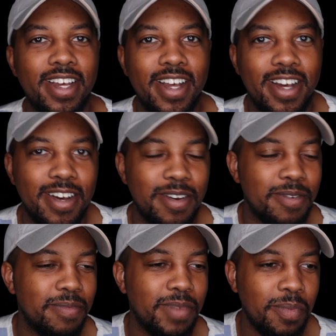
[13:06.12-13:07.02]

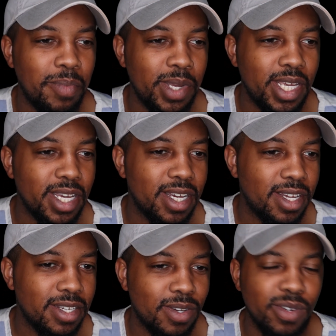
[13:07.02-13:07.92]
and being
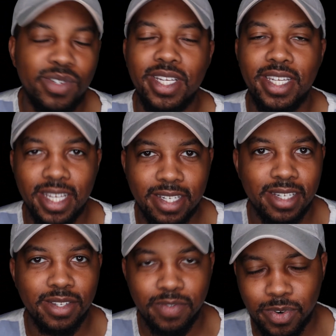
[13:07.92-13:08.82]
socially
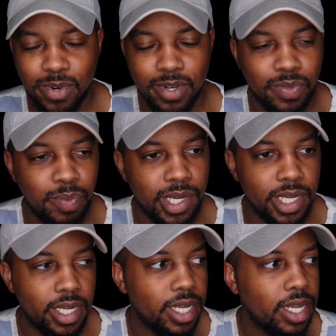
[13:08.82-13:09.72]
distanced, of course. But
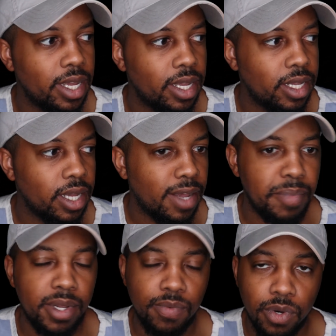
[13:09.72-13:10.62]
I've
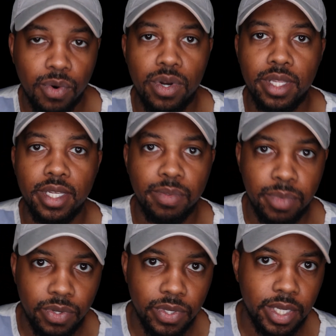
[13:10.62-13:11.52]
been recording this
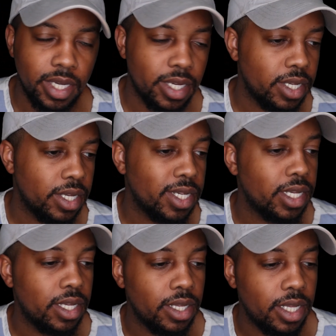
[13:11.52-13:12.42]
music,
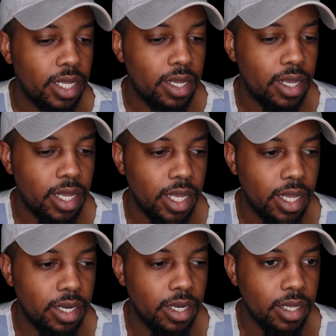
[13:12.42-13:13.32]

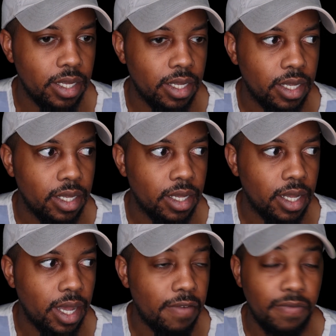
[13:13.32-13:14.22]
and
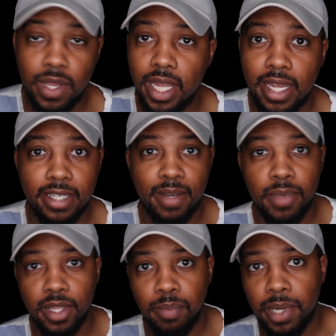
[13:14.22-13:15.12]
I feel like it's some
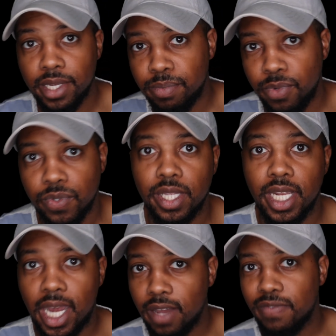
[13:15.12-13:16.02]
of the best music
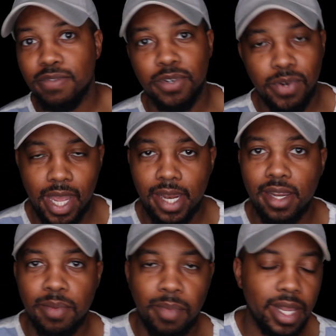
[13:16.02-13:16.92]
that I've created
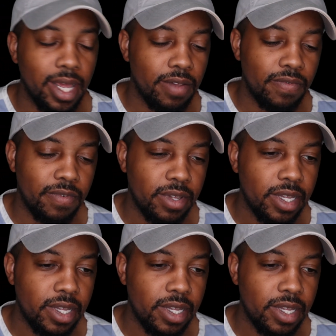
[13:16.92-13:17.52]
in my life.